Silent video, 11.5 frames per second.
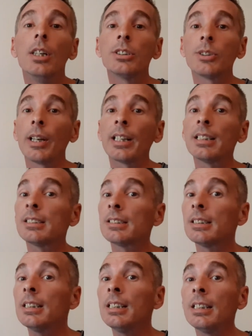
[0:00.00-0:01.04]
So I could
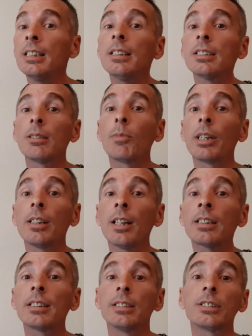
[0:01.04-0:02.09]
see some
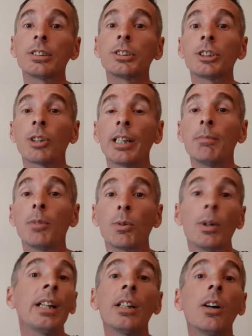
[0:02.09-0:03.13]
reluctance to trade
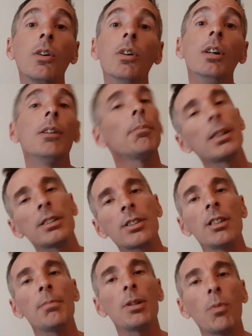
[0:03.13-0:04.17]
Moreno, but it's
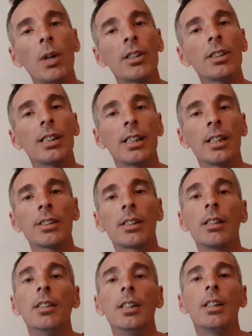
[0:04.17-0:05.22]
going to be one or the
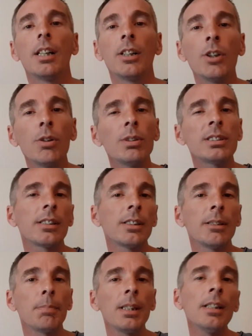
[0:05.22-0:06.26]
other. And who is it going
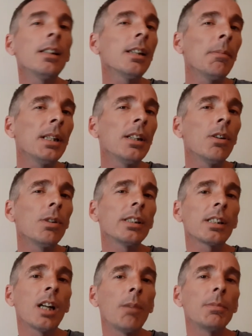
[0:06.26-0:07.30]
to be? Let me know in the
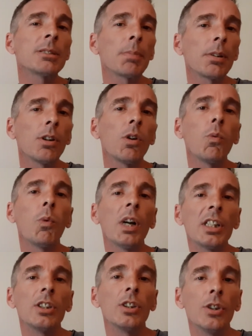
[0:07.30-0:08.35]
comments below
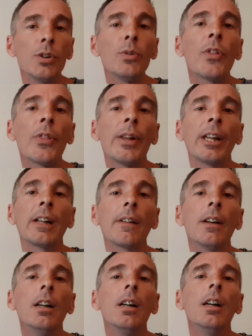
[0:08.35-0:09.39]
what you think.
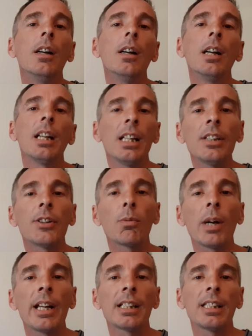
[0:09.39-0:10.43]
Either
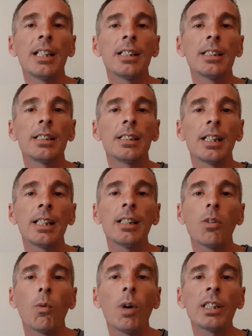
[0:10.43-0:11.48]
way, at the end of the day,
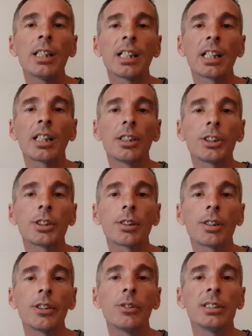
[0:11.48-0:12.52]
one thing I can
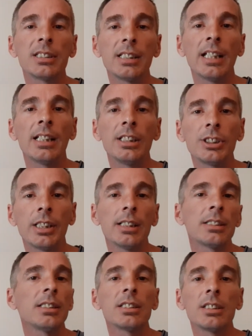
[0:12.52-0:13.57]
assure you is Danny
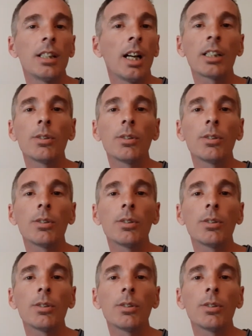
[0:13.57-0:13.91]
Jansen's not